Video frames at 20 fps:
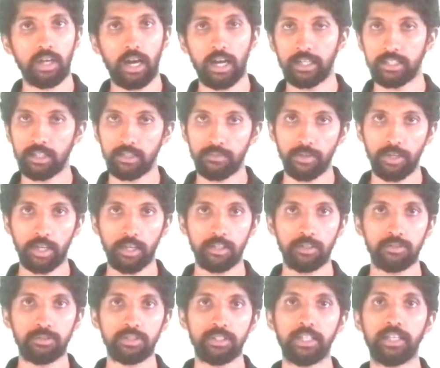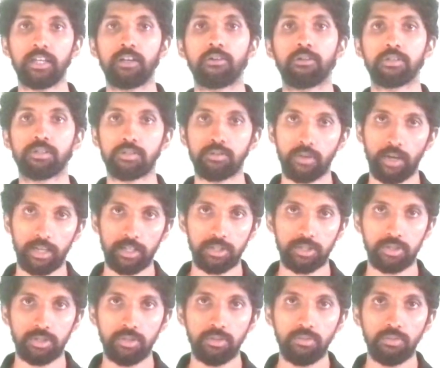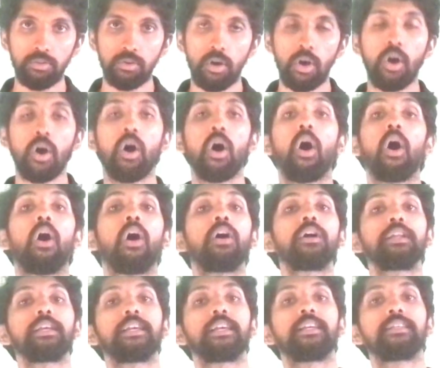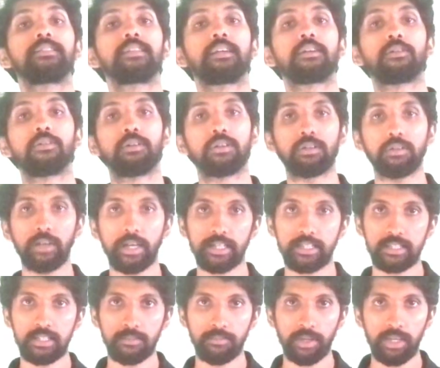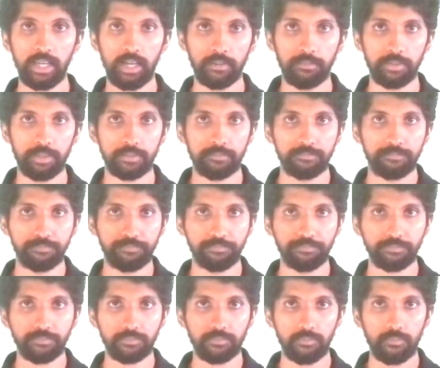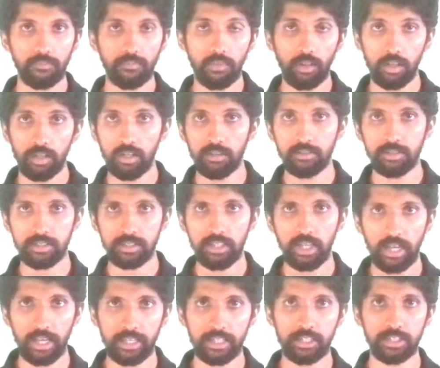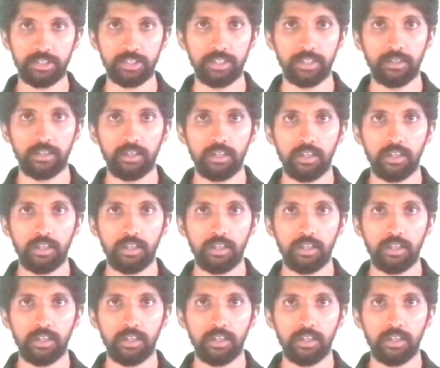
Either we can use E equals to h nu or E is equal to hc by lambda. Now this is the energy.